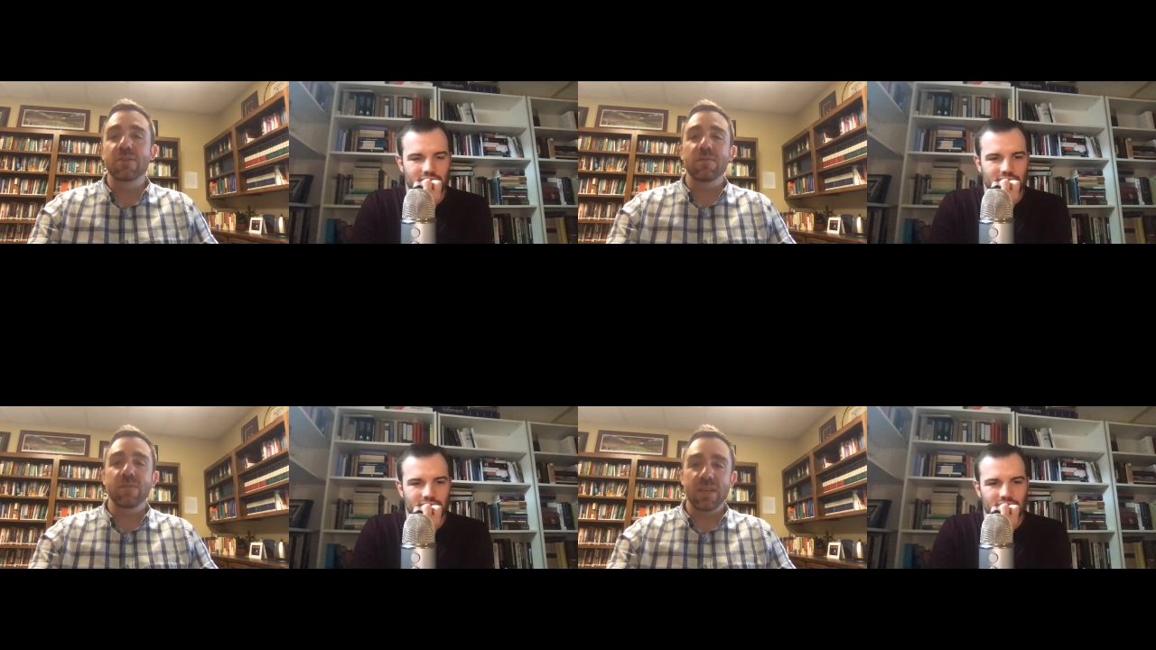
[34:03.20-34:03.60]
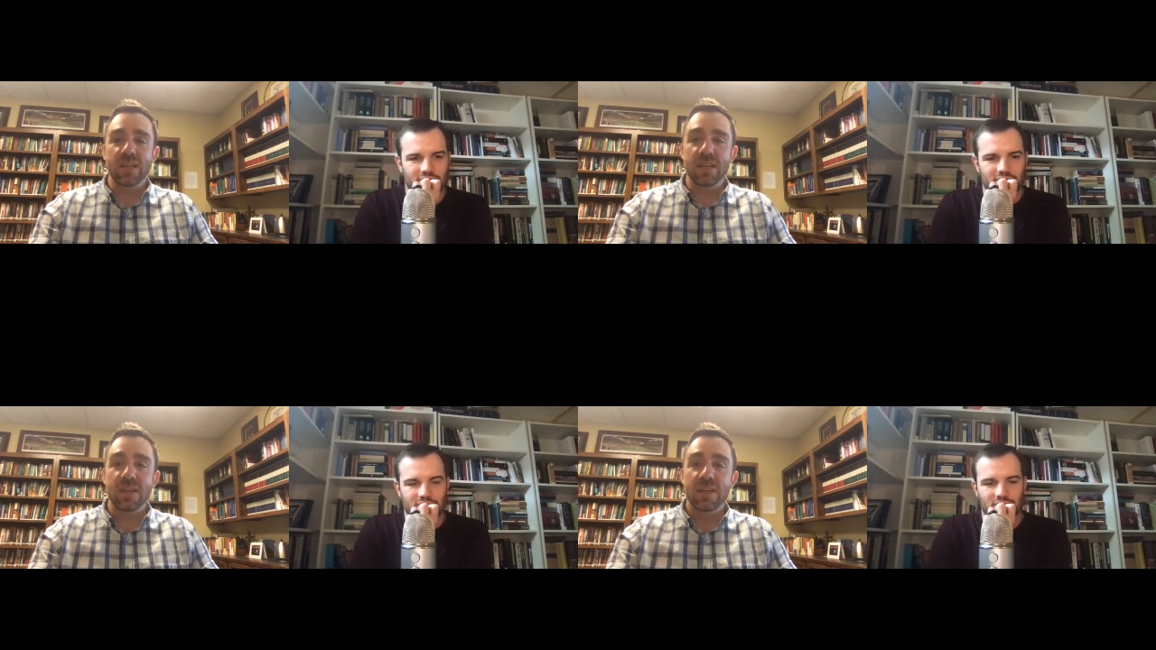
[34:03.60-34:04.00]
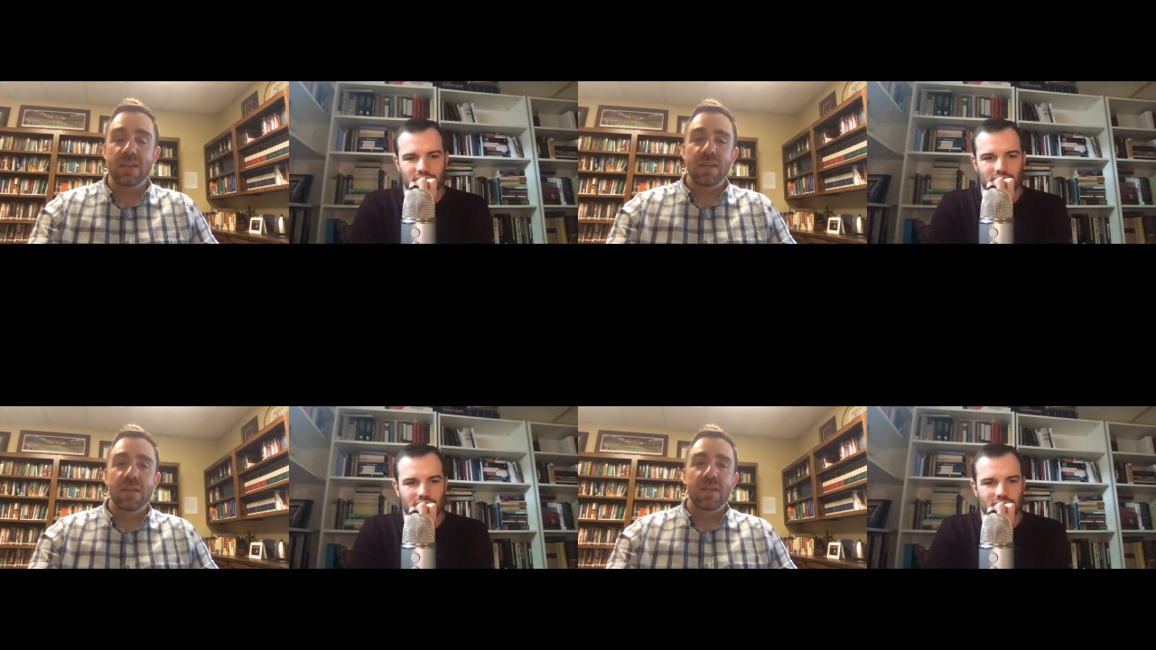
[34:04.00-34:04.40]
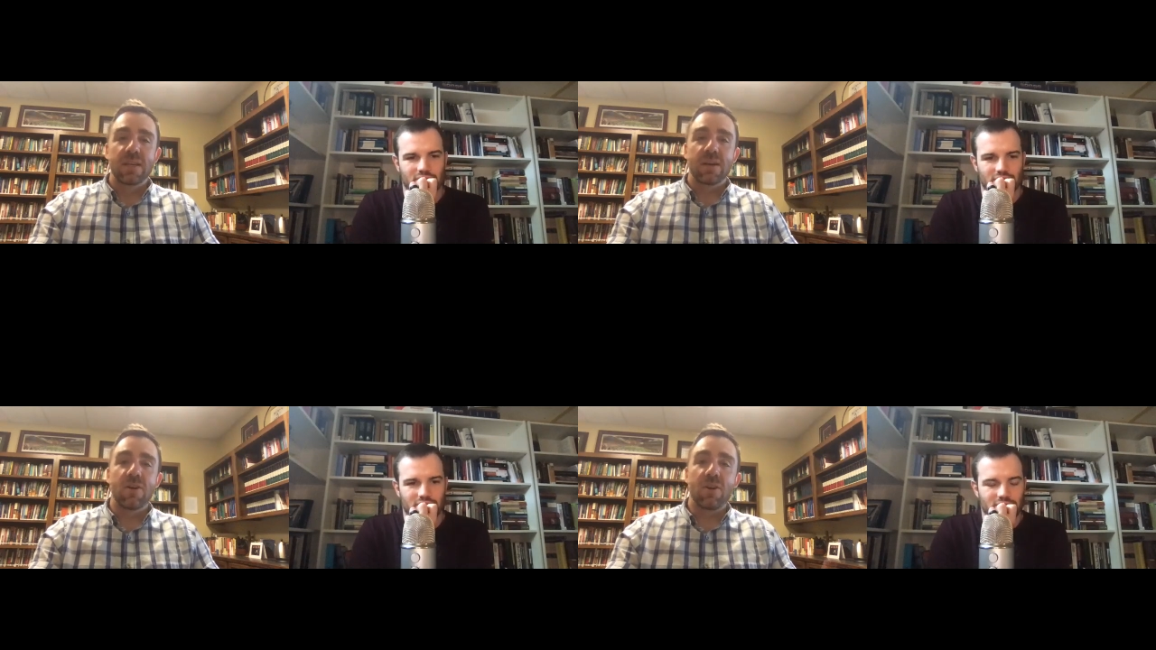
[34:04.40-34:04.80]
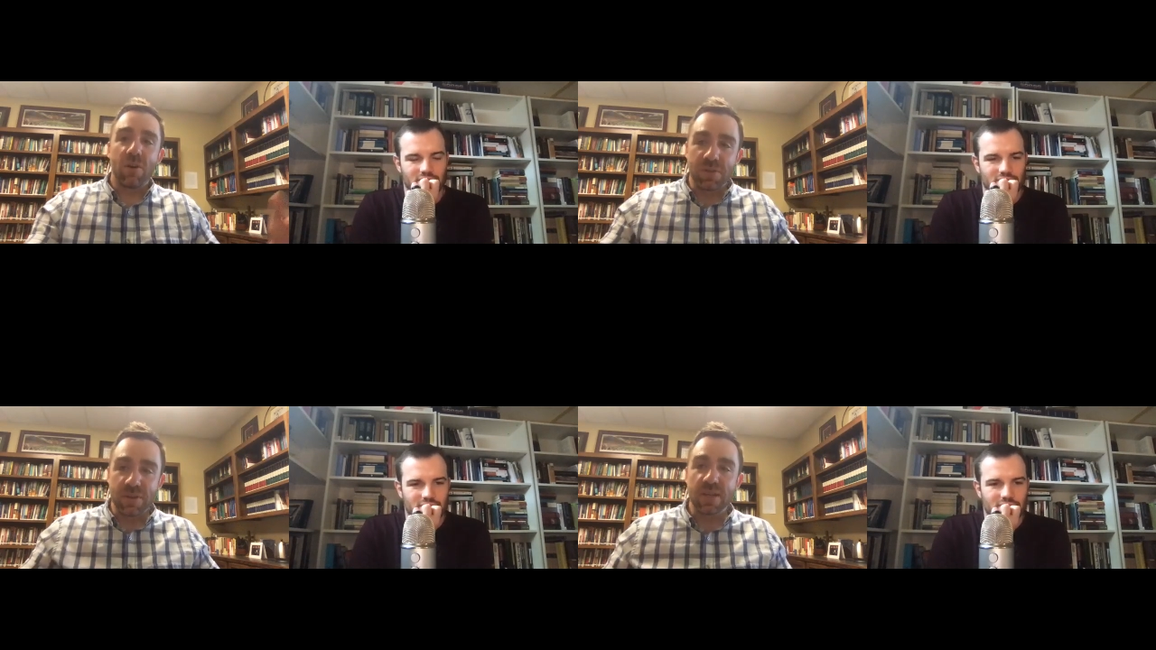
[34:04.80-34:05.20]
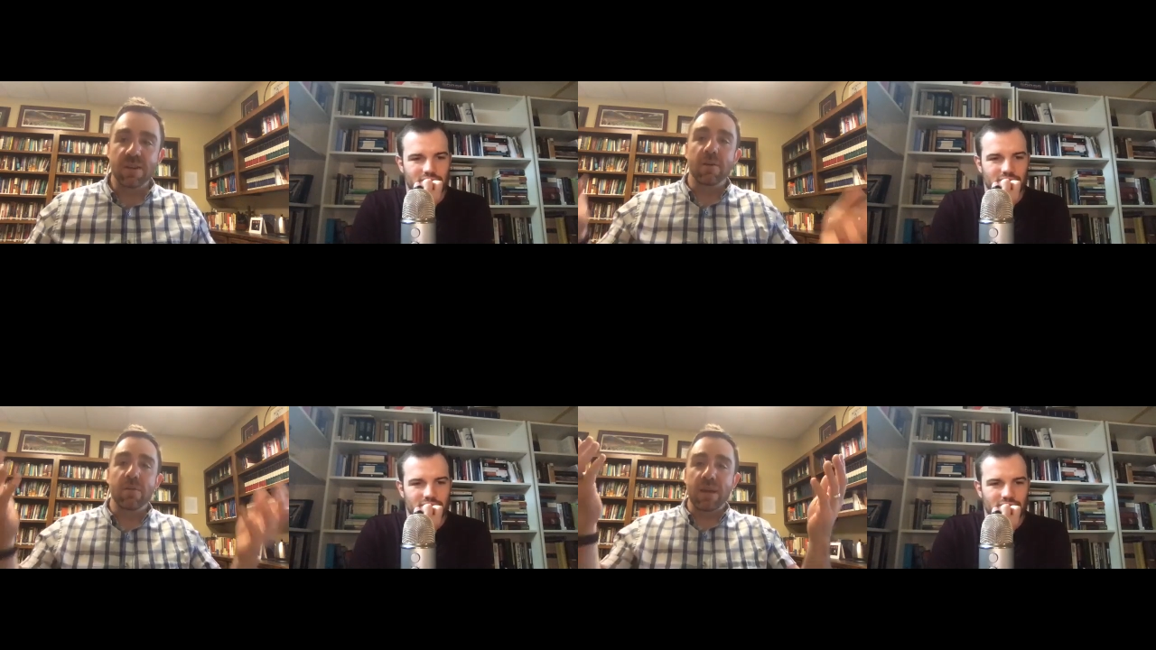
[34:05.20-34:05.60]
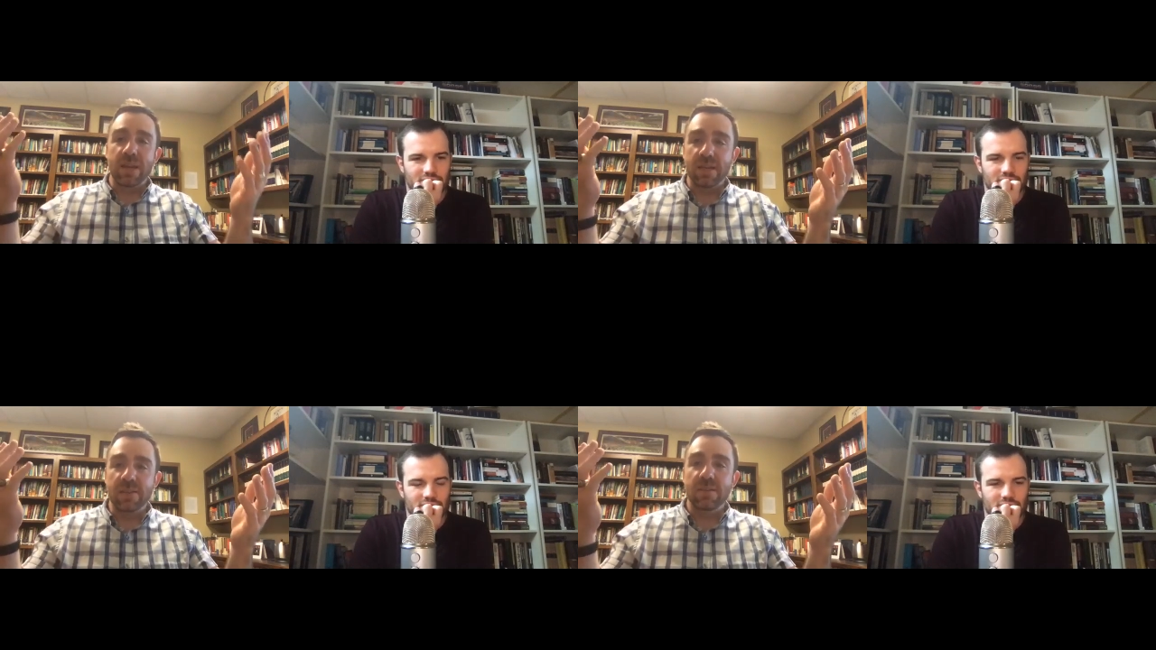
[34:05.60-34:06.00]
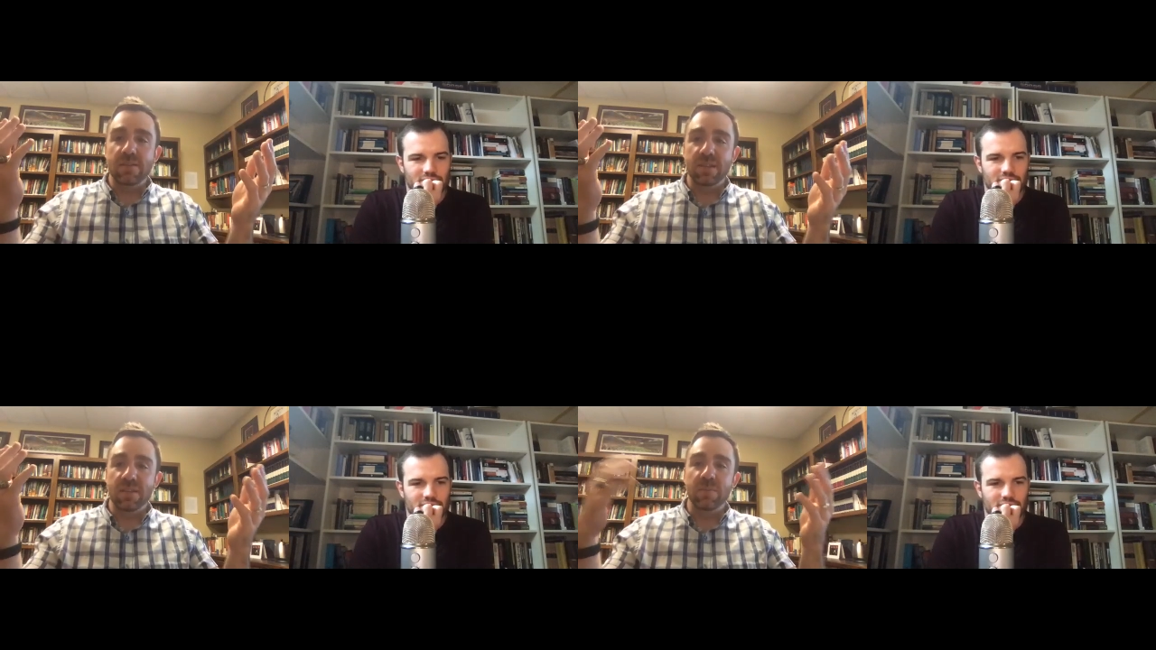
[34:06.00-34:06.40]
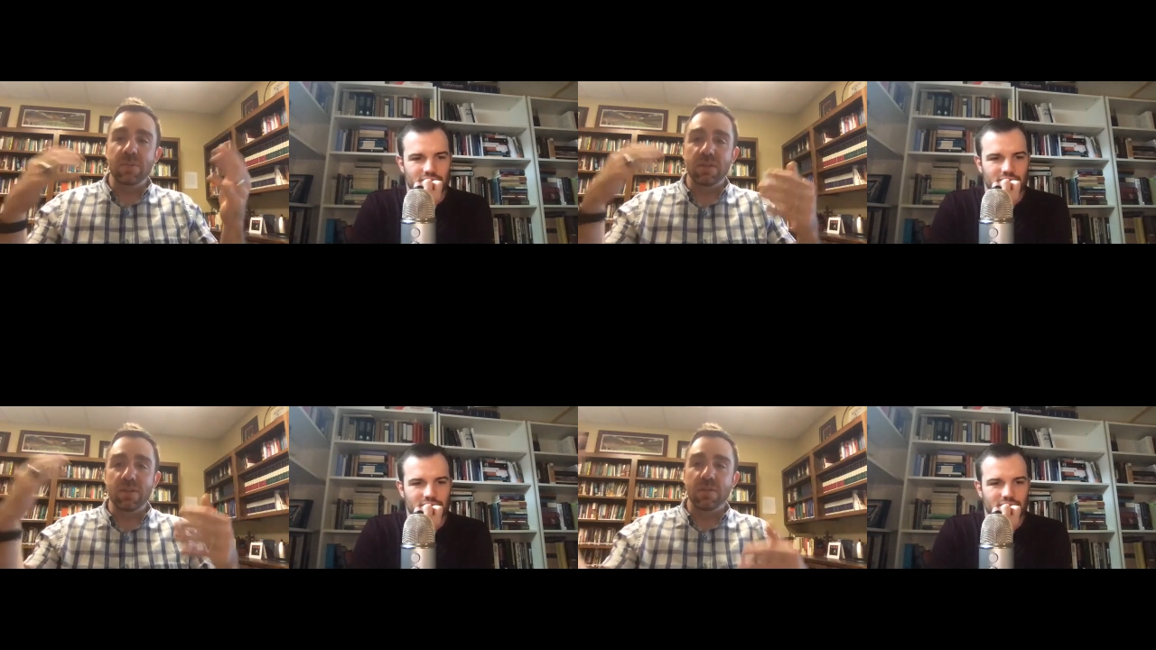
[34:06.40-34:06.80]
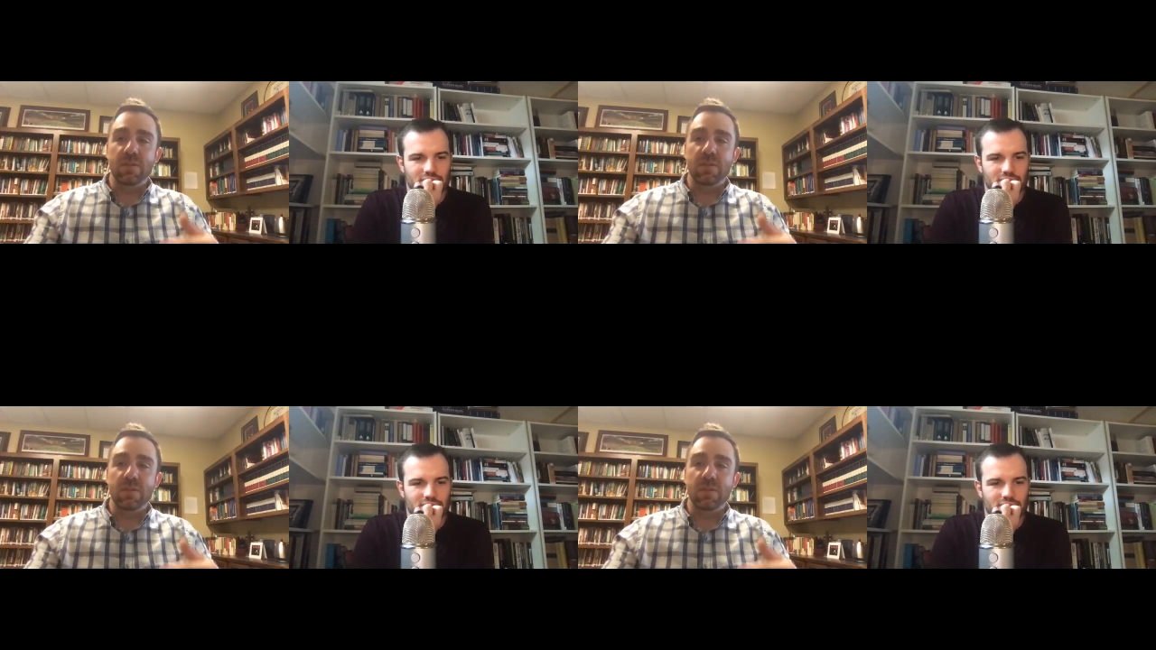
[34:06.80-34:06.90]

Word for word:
Speaker 1: of the dead, all the dead are raised, some to